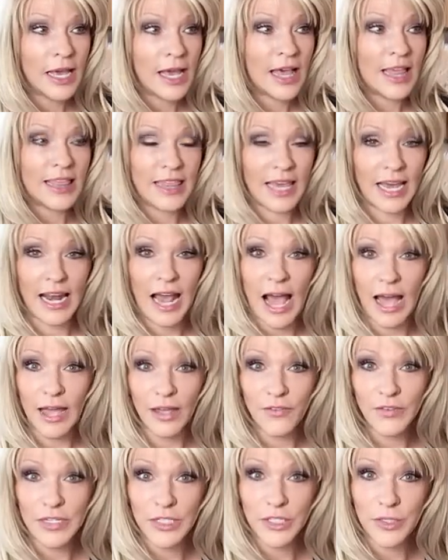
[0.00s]
that I
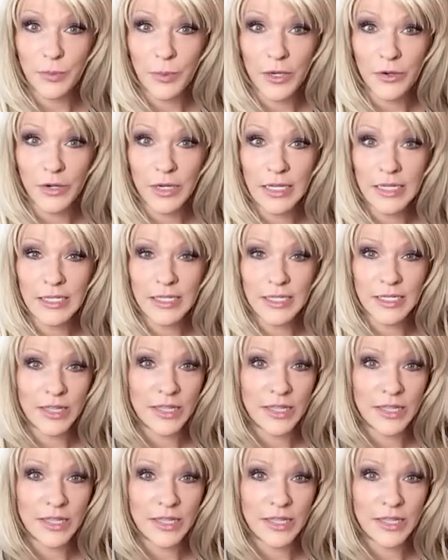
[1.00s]
have experienced,